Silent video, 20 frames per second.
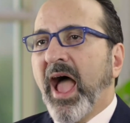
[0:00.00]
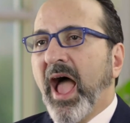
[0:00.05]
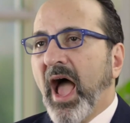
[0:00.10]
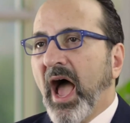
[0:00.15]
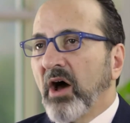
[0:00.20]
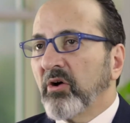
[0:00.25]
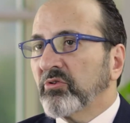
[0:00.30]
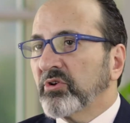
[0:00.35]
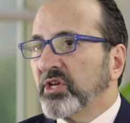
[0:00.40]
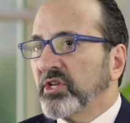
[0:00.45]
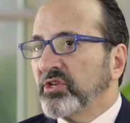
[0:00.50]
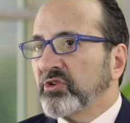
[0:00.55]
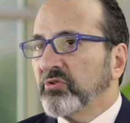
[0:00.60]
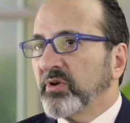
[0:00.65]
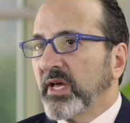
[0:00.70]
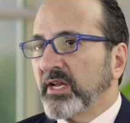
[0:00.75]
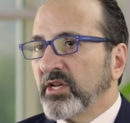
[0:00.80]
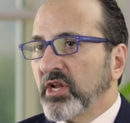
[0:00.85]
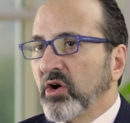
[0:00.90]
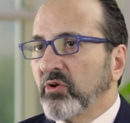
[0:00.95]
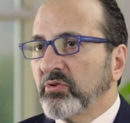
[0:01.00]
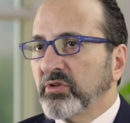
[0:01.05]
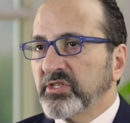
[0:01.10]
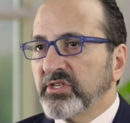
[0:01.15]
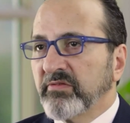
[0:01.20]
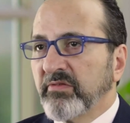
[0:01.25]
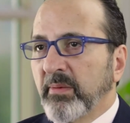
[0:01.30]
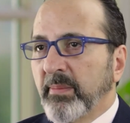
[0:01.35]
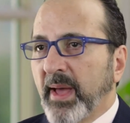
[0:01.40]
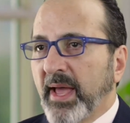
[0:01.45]
How can you get
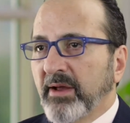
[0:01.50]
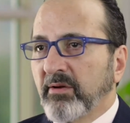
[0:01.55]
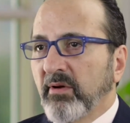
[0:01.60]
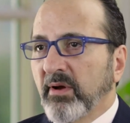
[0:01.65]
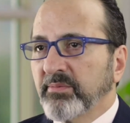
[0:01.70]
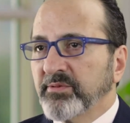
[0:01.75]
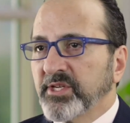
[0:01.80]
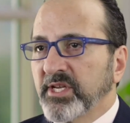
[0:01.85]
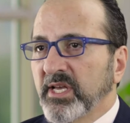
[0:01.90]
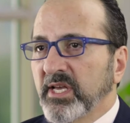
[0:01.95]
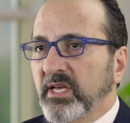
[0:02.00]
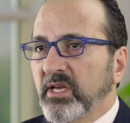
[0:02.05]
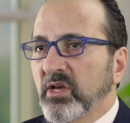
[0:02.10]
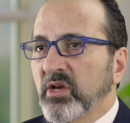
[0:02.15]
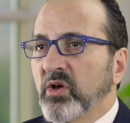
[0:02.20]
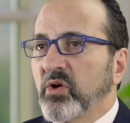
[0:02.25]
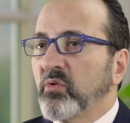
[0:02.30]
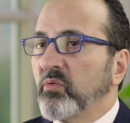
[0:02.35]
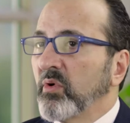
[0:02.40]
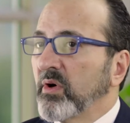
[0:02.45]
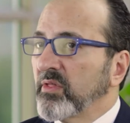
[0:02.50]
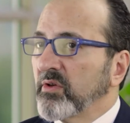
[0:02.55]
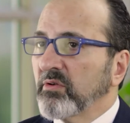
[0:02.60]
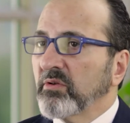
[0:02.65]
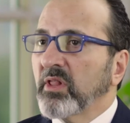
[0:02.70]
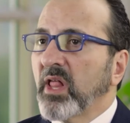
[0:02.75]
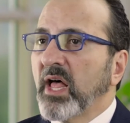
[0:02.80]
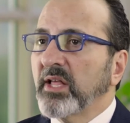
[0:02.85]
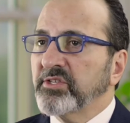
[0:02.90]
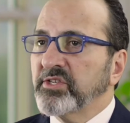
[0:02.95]
notice of a bankruptcy? Well, there
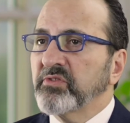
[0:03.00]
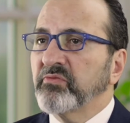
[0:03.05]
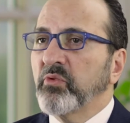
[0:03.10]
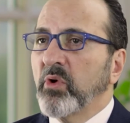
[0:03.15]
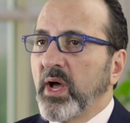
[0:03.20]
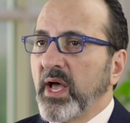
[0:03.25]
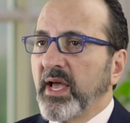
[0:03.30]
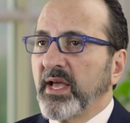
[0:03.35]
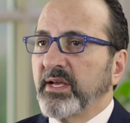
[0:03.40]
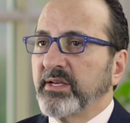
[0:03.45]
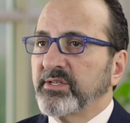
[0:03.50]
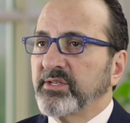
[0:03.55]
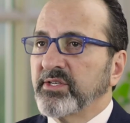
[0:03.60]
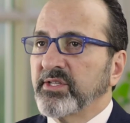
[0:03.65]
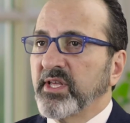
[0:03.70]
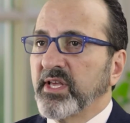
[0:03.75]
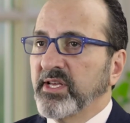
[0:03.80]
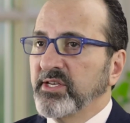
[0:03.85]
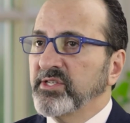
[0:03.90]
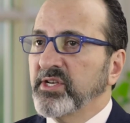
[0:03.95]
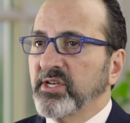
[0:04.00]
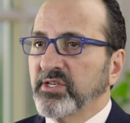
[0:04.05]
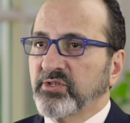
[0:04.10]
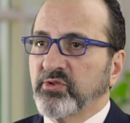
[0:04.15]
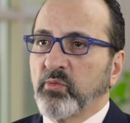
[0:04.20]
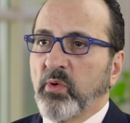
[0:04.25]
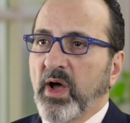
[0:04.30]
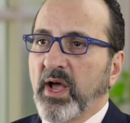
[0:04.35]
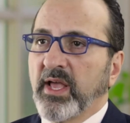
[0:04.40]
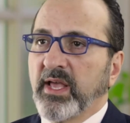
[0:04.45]
are lots of ways. The
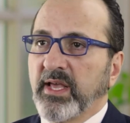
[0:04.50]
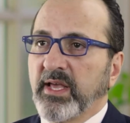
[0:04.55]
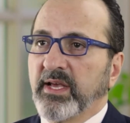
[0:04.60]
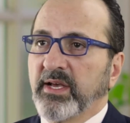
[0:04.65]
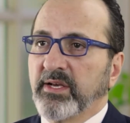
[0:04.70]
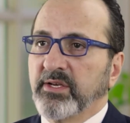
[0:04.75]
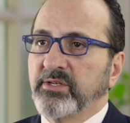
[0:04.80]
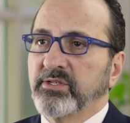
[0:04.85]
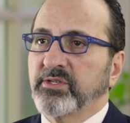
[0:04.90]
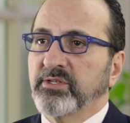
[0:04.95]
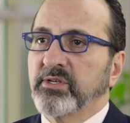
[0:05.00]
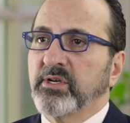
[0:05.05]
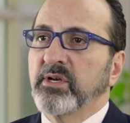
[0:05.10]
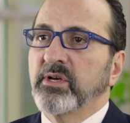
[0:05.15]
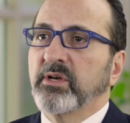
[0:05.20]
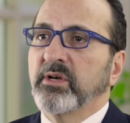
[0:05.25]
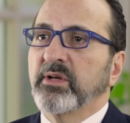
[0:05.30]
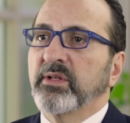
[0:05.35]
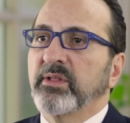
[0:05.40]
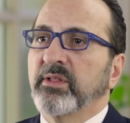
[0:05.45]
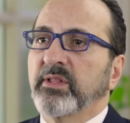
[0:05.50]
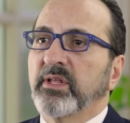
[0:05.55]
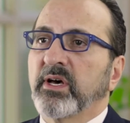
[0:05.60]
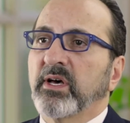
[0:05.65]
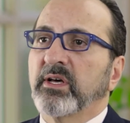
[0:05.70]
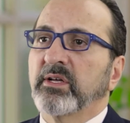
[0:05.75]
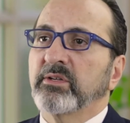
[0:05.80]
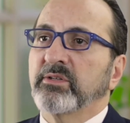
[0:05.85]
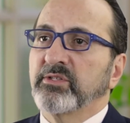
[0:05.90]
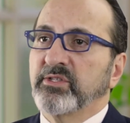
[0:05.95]
easiest way is
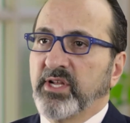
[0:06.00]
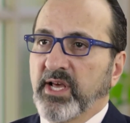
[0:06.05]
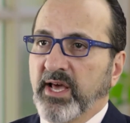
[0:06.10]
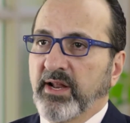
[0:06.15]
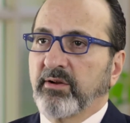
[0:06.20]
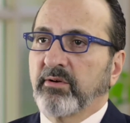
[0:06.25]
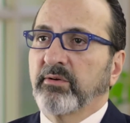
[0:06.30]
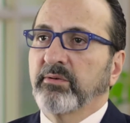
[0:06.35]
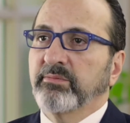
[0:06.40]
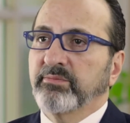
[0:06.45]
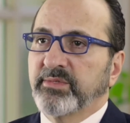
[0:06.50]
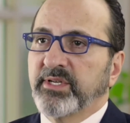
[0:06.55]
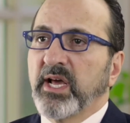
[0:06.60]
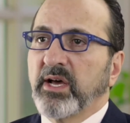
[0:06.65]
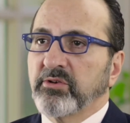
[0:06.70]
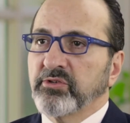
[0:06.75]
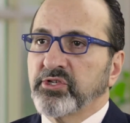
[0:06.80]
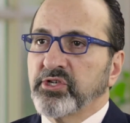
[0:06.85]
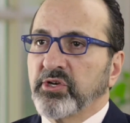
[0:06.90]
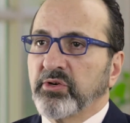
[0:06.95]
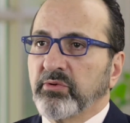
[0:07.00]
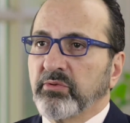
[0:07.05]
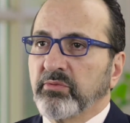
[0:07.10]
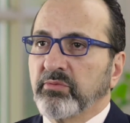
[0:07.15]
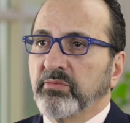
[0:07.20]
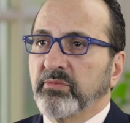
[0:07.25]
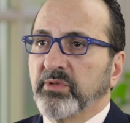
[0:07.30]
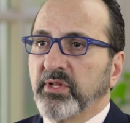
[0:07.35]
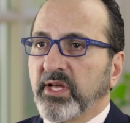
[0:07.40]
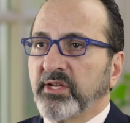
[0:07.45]
the debtor tells you
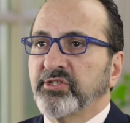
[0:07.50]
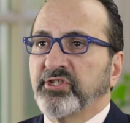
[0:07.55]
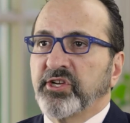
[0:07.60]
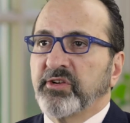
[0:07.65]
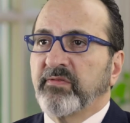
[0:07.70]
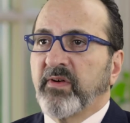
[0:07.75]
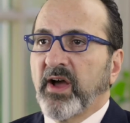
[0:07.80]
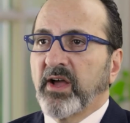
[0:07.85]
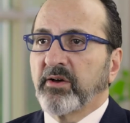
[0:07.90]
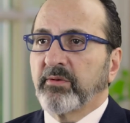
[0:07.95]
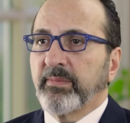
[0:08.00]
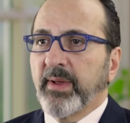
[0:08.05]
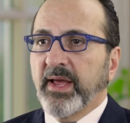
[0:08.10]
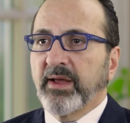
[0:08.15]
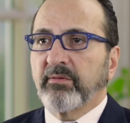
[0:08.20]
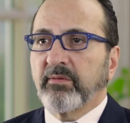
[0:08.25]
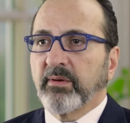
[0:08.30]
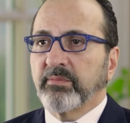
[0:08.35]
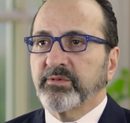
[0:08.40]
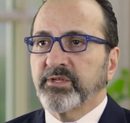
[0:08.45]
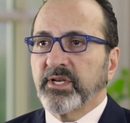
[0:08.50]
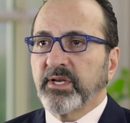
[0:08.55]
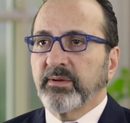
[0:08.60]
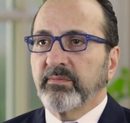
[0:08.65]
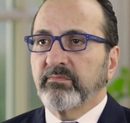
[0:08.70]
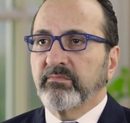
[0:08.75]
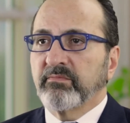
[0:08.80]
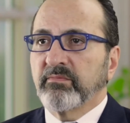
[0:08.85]
that she filed bankruptcy.